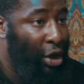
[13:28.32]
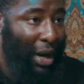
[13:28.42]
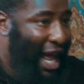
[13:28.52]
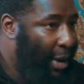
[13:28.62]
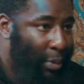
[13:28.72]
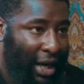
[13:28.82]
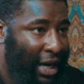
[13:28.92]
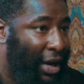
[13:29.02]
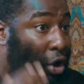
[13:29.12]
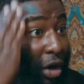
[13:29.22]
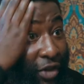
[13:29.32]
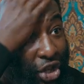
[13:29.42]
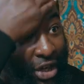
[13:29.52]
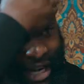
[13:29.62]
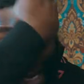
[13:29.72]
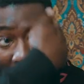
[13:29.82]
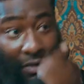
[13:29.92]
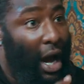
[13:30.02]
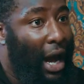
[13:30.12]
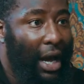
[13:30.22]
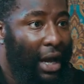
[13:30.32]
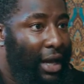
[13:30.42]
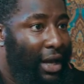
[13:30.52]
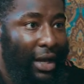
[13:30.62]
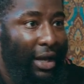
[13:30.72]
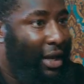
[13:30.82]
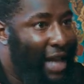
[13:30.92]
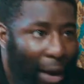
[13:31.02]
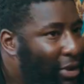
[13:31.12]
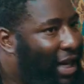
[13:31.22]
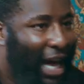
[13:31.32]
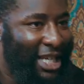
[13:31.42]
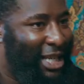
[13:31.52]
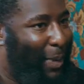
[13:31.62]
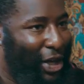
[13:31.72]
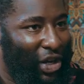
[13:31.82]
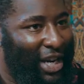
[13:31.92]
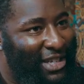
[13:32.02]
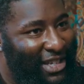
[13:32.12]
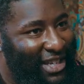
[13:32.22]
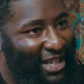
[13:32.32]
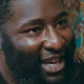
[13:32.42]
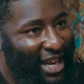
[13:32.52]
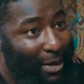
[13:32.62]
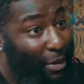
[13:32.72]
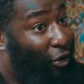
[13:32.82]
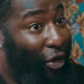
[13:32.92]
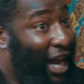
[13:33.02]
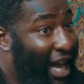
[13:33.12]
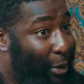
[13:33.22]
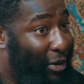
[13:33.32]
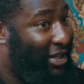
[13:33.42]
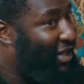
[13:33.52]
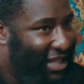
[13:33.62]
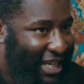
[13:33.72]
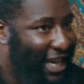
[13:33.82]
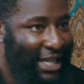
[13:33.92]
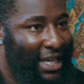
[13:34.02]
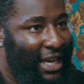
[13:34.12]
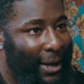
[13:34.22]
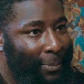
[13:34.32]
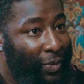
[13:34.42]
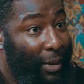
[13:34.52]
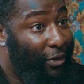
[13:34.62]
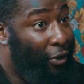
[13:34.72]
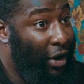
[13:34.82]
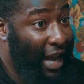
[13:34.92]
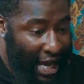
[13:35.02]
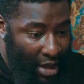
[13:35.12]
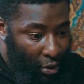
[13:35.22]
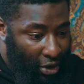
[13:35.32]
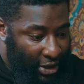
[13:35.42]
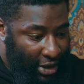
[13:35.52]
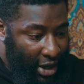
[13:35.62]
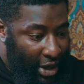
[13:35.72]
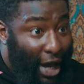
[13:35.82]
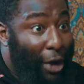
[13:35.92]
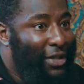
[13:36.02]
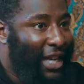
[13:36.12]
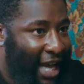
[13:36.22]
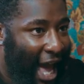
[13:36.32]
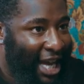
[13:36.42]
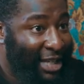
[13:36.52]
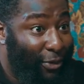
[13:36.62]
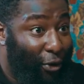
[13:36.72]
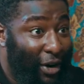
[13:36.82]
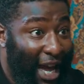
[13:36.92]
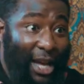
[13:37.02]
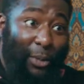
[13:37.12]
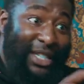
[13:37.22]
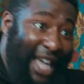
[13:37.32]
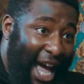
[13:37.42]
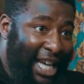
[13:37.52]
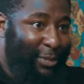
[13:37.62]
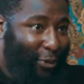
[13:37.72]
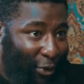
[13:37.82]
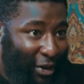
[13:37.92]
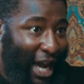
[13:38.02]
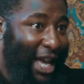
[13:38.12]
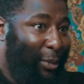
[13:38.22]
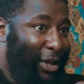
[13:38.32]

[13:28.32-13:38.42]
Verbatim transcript: a new yeah. label and then all of a sudden now you've got county line specialists before that it was CSE before that it was girls and gangs before that it was gangs before that it